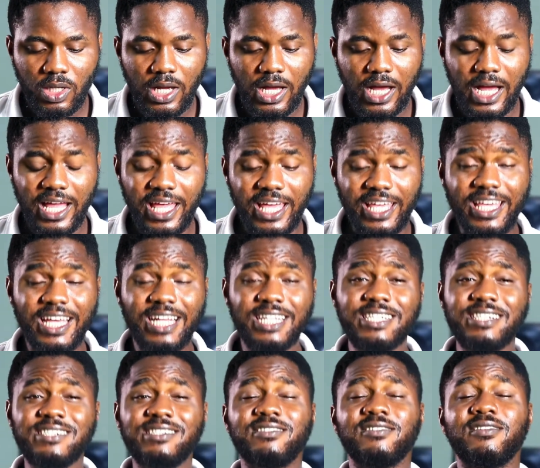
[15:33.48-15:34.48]
Again
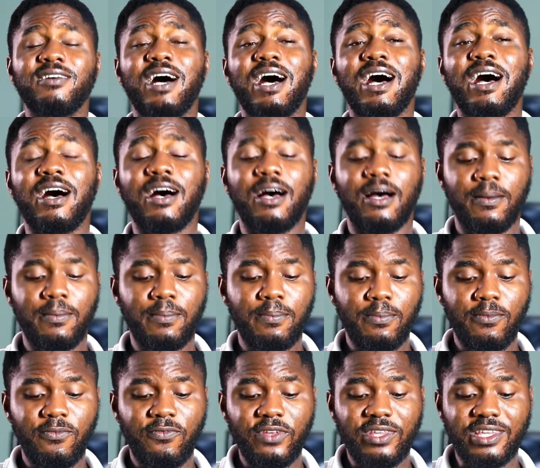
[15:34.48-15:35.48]
is the
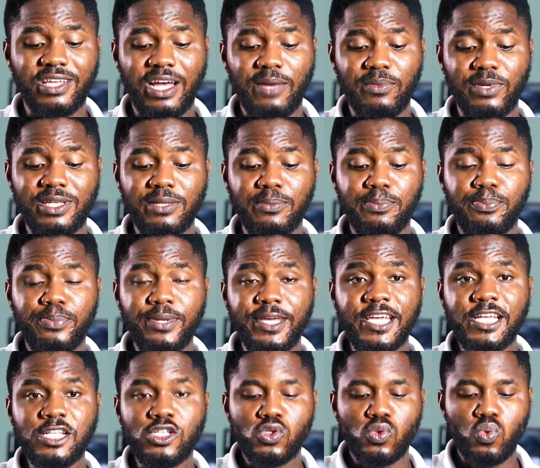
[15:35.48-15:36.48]
vitamin
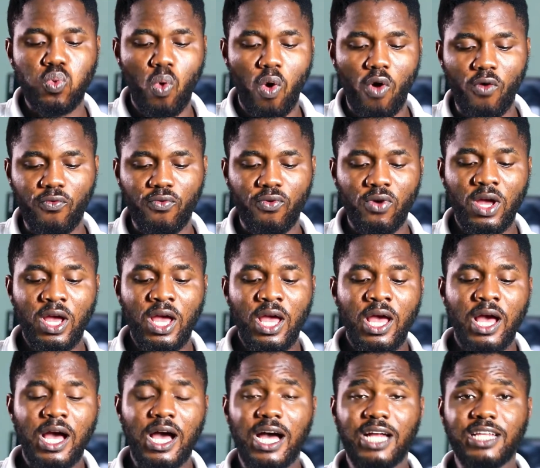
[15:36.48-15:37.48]
B12.
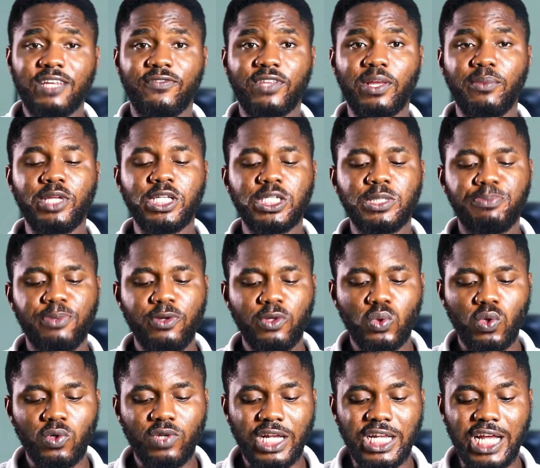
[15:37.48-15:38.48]
The vitamin
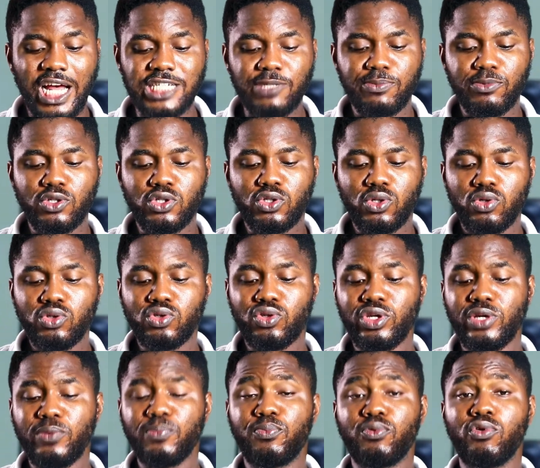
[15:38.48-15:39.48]
B12 has been shown to
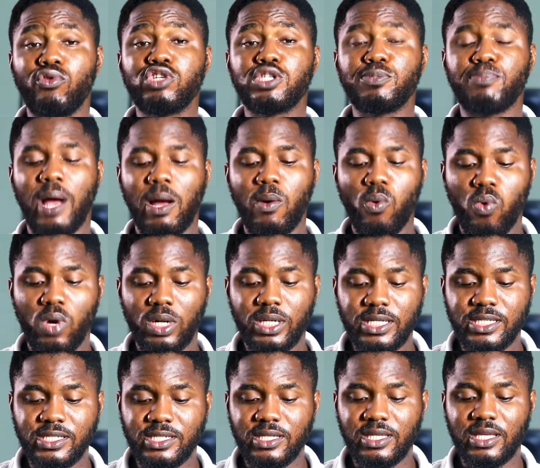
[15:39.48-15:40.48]
improve sperm
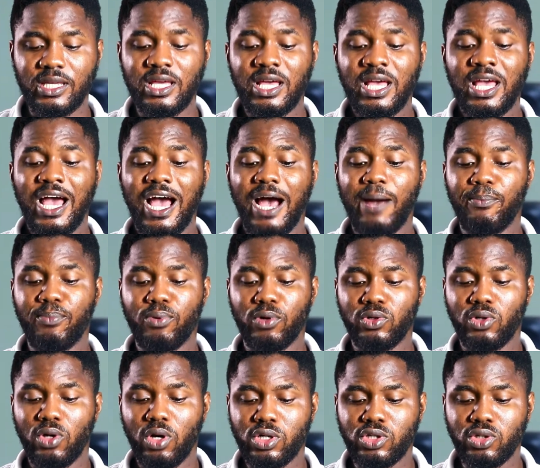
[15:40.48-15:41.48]
quality and
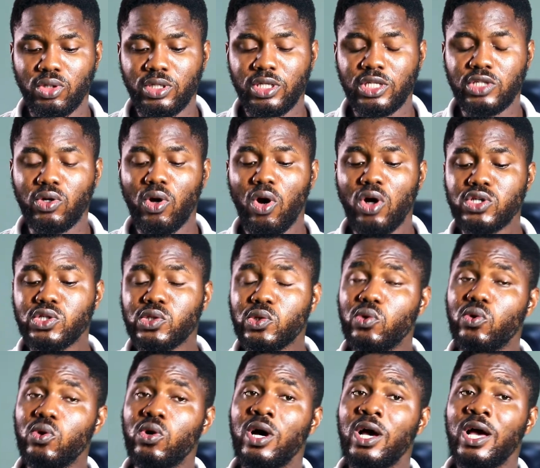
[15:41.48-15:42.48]
production. It
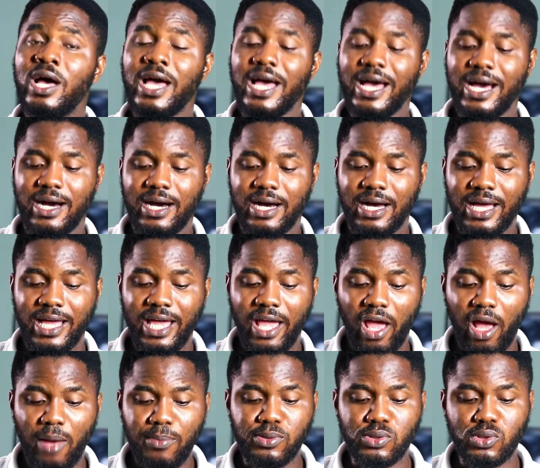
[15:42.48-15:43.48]
also
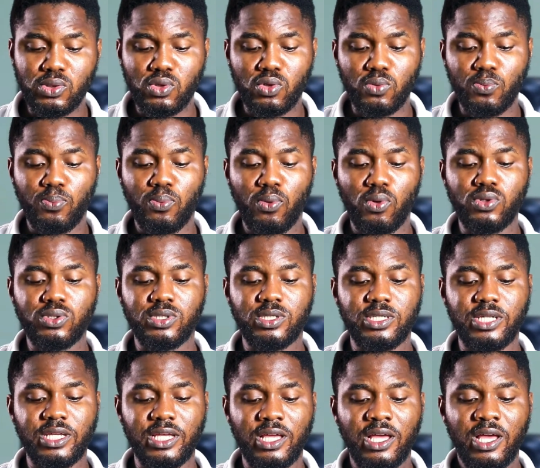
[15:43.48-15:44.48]
helps to boost
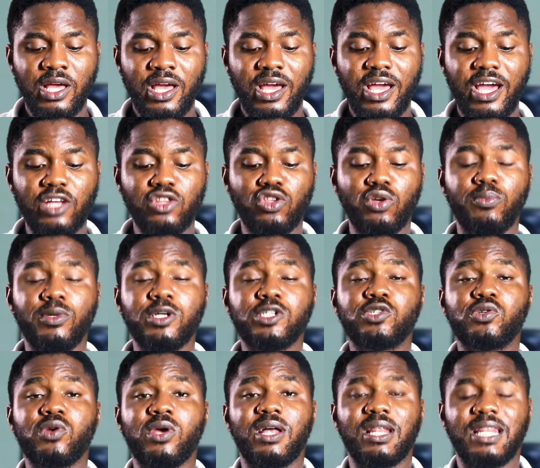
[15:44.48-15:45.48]
the
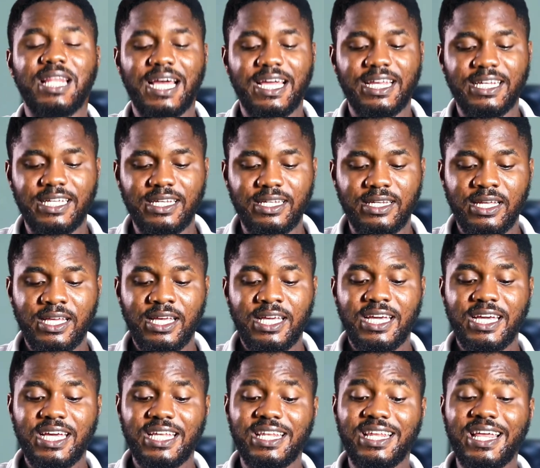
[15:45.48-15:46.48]
endometrial lining
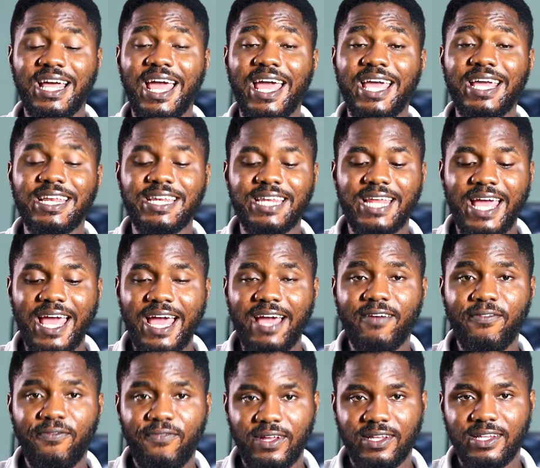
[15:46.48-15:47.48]
in egg
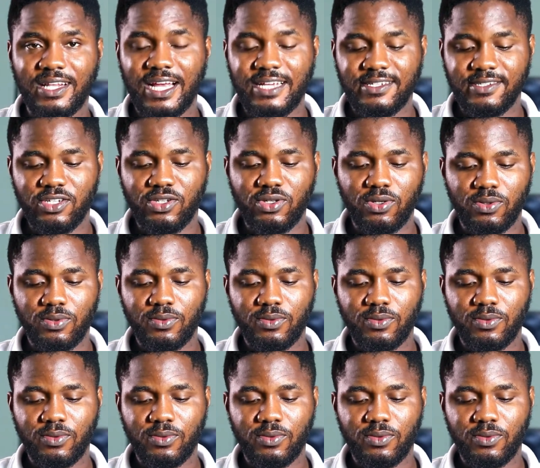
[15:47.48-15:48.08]
fertilization.